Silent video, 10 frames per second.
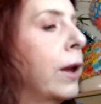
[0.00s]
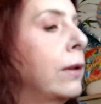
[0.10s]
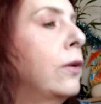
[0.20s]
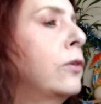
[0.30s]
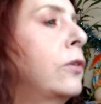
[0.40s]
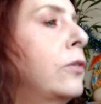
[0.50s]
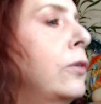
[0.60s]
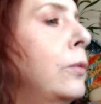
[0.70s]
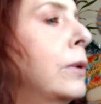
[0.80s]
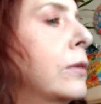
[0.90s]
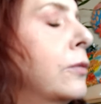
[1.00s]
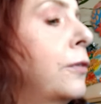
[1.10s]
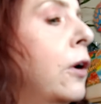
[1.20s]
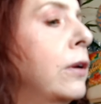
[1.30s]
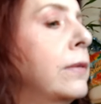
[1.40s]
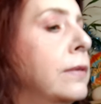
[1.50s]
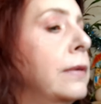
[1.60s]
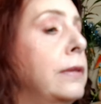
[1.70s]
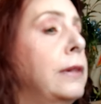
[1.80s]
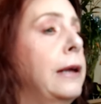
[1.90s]
can do as far
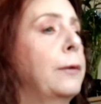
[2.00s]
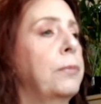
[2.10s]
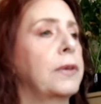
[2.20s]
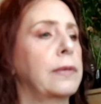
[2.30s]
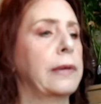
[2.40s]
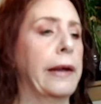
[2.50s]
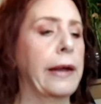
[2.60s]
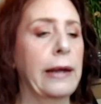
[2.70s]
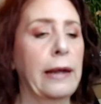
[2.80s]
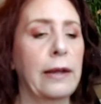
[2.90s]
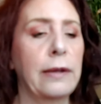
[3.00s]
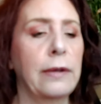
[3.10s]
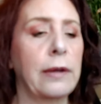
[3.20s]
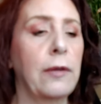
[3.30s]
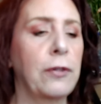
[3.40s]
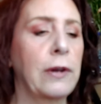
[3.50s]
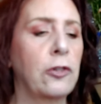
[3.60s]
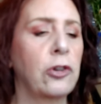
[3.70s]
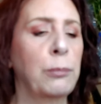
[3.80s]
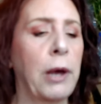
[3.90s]
as lips and a
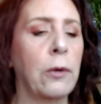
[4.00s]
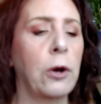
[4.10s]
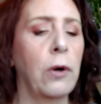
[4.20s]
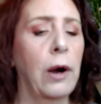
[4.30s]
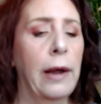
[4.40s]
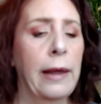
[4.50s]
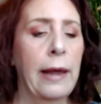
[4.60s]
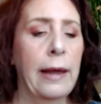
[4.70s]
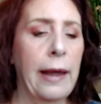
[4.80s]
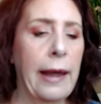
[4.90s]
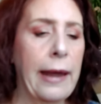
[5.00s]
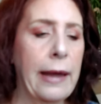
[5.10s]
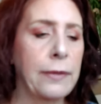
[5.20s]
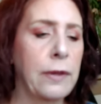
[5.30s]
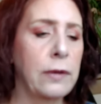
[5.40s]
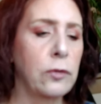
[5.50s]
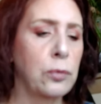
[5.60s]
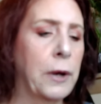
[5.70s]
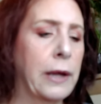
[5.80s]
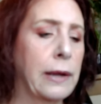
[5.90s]
finishing powder. And
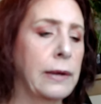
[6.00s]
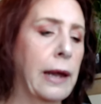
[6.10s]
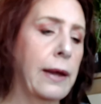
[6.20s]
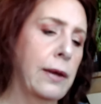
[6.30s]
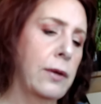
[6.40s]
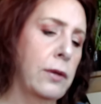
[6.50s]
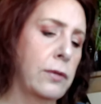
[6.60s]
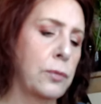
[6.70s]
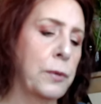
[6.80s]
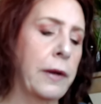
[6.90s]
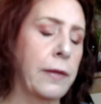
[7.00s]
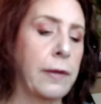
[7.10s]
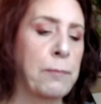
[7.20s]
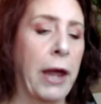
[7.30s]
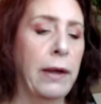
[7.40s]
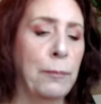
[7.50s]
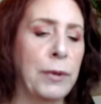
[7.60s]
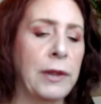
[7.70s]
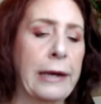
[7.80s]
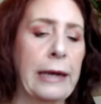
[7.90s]
this one is one of the
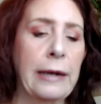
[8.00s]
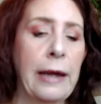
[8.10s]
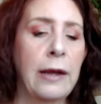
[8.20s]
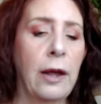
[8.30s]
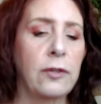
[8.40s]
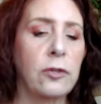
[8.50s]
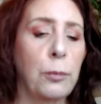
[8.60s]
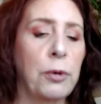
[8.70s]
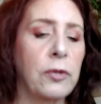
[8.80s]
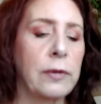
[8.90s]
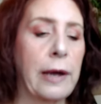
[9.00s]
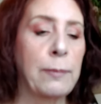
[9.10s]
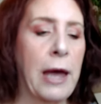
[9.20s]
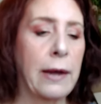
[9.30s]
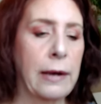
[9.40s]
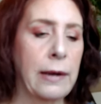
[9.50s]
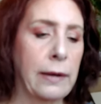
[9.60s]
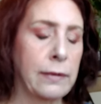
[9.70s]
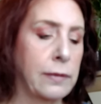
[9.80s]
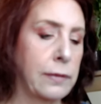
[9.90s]
Maybelline Superstay Matte
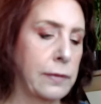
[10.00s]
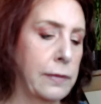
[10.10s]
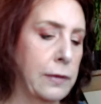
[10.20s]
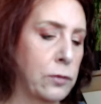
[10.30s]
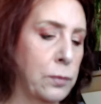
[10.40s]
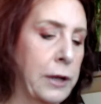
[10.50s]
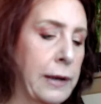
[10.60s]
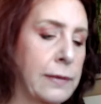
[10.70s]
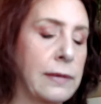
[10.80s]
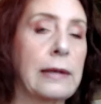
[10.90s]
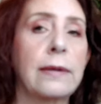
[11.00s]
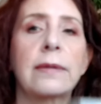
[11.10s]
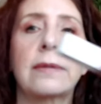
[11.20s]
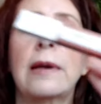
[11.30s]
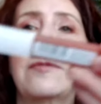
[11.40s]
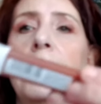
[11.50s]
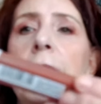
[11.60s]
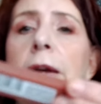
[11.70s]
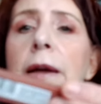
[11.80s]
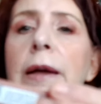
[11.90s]
Inks. This one is in
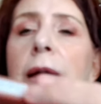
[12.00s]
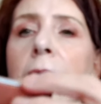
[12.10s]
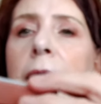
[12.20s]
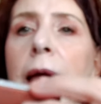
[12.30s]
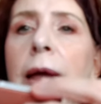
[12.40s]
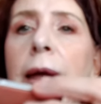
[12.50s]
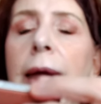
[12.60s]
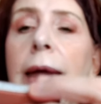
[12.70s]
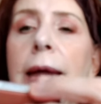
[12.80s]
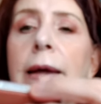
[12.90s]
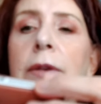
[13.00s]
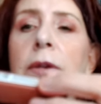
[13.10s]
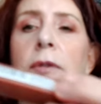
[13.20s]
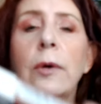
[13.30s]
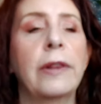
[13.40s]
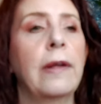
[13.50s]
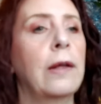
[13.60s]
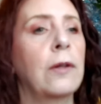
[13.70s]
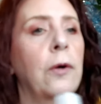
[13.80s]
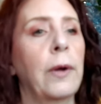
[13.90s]
seventy, and so I
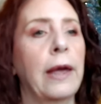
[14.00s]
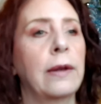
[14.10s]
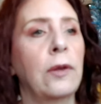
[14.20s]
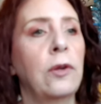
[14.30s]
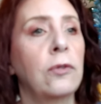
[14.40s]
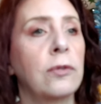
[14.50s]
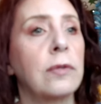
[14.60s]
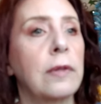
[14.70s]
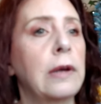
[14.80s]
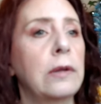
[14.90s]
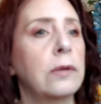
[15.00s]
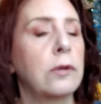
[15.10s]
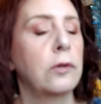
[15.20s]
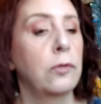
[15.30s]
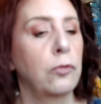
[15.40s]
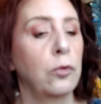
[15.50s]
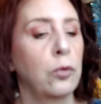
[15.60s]
think I'll go ahead and use this,